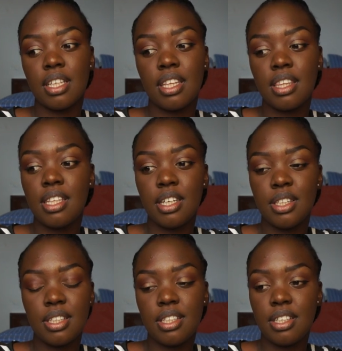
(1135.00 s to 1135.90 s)

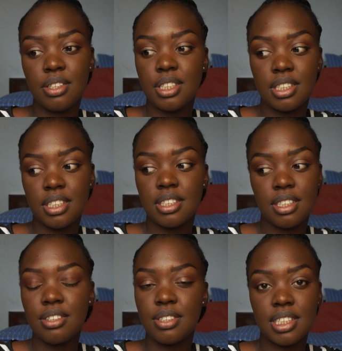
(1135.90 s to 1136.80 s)
There is
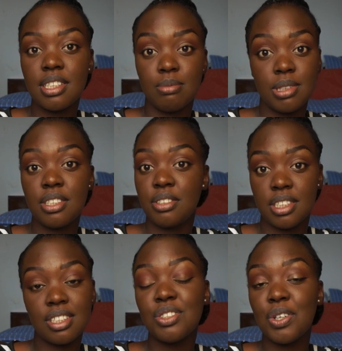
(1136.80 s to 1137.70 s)
some
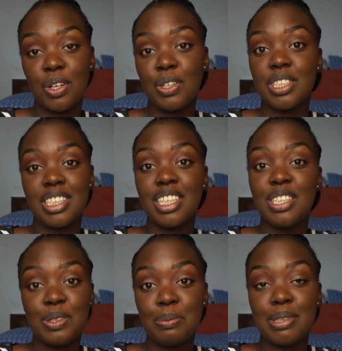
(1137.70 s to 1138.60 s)
serious struggles
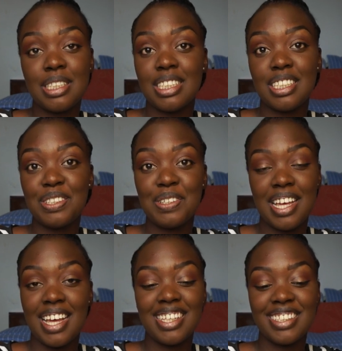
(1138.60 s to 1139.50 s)
into business, you
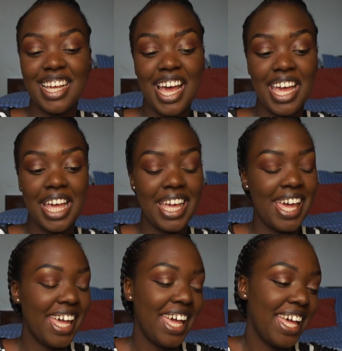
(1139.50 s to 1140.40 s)
guys.
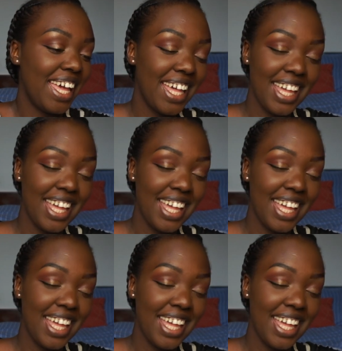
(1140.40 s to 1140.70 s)
Hey.